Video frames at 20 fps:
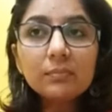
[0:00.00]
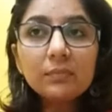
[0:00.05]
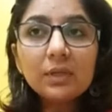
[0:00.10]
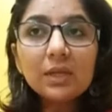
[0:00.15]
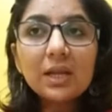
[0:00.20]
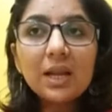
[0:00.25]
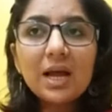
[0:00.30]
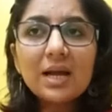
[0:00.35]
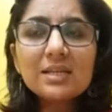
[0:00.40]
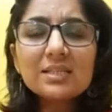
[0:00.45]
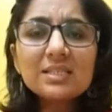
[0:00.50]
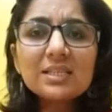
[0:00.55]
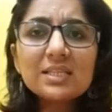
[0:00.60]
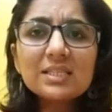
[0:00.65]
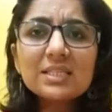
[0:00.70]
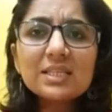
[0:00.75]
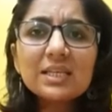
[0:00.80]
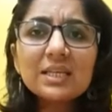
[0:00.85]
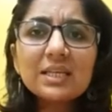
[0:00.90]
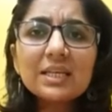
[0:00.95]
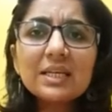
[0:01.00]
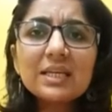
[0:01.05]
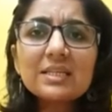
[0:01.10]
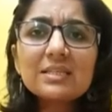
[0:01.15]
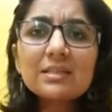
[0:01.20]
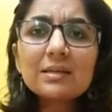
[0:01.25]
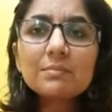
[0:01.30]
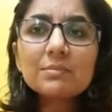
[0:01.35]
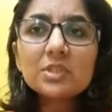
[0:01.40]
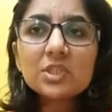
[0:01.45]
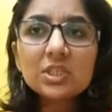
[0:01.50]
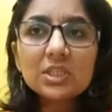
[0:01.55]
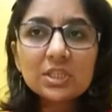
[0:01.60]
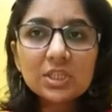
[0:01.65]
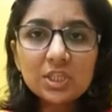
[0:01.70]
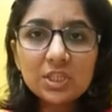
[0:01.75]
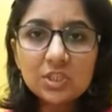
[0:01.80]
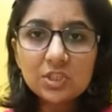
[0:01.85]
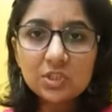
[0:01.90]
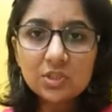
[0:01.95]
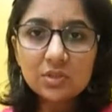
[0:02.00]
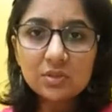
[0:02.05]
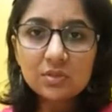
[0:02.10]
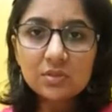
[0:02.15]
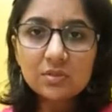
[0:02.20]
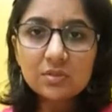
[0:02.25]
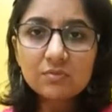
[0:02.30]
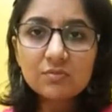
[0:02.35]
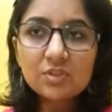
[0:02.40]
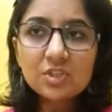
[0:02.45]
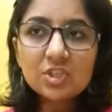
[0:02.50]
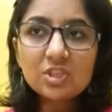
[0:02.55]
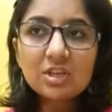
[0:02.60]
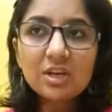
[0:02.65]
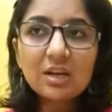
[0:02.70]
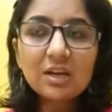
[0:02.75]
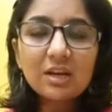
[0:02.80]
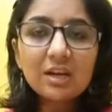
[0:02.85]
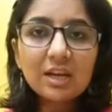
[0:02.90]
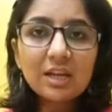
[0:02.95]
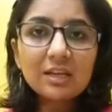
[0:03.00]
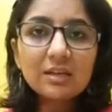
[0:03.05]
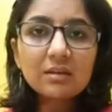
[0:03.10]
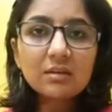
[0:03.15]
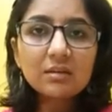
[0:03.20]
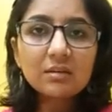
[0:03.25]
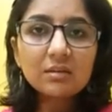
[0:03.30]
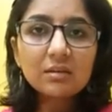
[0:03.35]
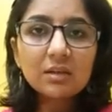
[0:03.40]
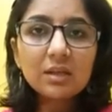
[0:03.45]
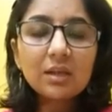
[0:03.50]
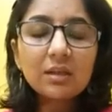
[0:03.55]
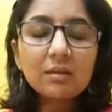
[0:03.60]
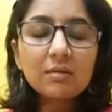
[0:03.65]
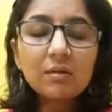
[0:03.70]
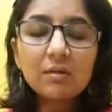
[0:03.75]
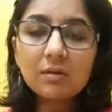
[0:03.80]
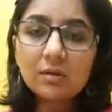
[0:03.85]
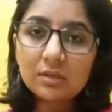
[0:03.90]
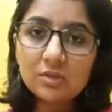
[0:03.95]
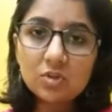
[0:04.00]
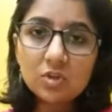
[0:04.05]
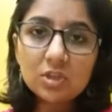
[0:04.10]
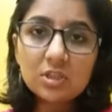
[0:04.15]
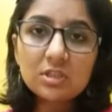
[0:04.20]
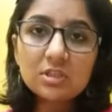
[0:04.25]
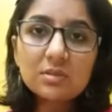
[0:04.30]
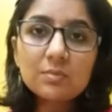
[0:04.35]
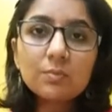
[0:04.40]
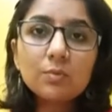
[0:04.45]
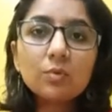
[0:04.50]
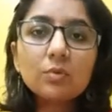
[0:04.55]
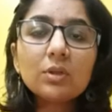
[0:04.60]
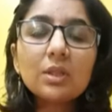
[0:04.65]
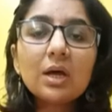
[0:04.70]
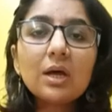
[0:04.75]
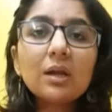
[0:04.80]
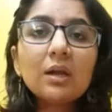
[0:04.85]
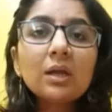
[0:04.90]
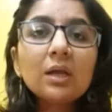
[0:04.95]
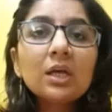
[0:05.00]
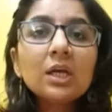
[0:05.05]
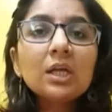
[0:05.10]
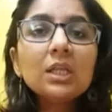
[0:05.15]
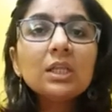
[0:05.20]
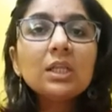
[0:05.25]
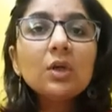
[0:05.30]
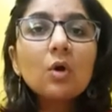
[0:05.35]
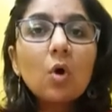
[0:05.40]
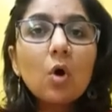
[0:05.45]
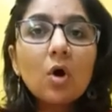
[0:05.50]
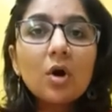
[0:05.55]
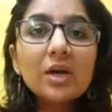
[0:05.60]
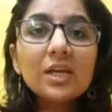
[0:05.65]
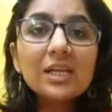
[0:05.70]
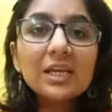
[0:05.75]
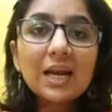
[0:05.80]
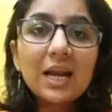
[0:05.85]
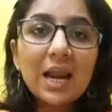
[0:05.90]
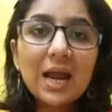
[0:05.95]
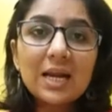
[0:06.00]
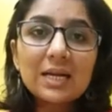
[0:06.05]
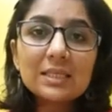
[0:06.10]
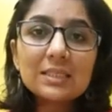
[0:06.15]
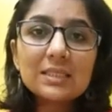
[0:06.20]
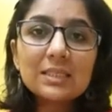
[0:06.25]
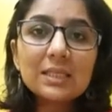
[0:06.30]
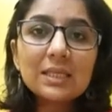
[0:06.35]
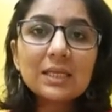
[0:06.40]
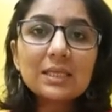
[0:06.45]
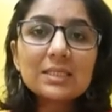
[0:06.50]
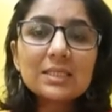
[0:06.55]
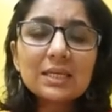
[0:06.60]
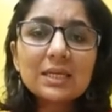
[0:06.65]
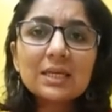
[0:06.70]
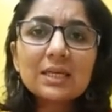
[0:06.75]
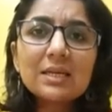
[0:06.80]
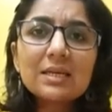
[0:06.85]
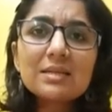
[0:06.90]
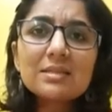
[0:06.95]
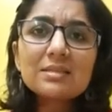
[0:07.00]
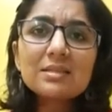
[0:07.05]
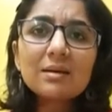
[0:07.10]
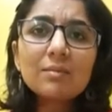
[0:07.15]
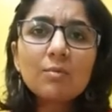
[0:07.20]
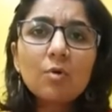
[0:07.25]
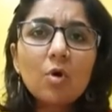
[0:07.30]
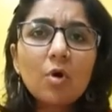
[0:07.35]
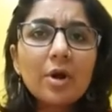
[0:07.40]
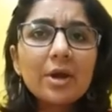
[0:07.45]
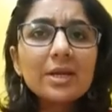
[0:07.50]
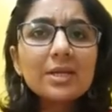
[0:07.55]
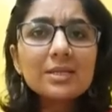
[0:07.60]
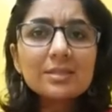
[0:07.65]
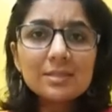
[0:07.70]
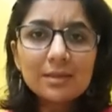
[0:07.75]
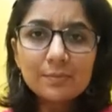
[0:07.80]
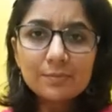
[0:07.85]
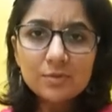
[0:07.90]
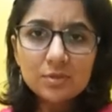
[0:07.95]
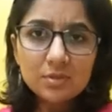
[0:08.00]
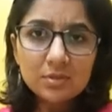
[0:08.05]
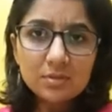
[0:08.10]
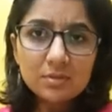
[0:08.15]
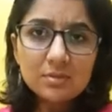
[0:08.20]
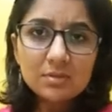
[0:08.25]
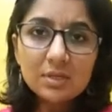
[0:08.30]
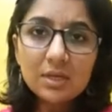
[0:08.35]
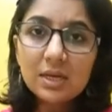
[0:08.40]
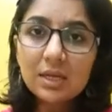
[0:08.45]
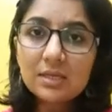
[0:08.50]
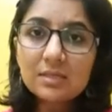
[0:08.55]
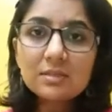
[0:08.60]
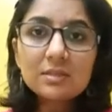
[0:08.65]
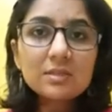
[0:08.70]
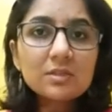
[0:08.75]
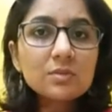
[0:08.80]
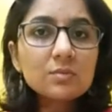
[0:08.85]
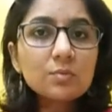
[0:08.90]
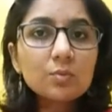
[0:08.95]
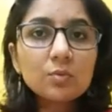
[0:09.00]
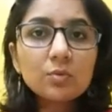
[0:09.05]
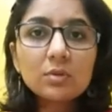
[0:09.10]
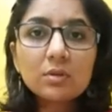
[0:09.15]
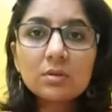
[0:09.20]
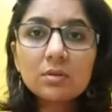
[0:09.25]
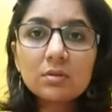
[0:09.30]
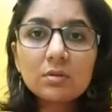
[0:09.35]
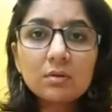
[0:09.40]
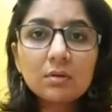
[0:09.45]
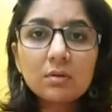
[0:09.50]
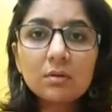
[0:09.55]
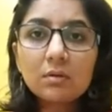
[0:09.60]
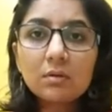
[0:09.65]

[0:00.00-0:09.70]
glands, they secrete some secretions which are like, they actually, these both are the oil glands. They secrete some oily substance, and hence this both